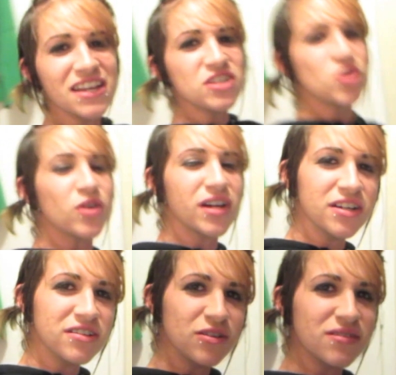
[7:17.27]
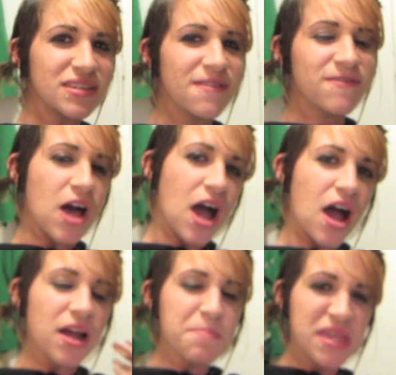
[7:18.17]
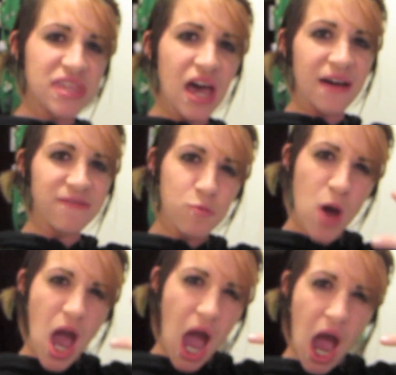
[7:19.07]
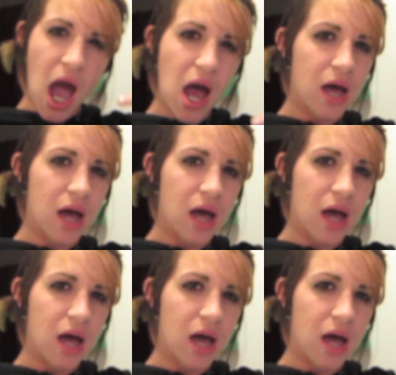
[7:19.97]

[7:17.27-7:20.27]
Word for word: enjoy your Tuesday vlog. Huzzah!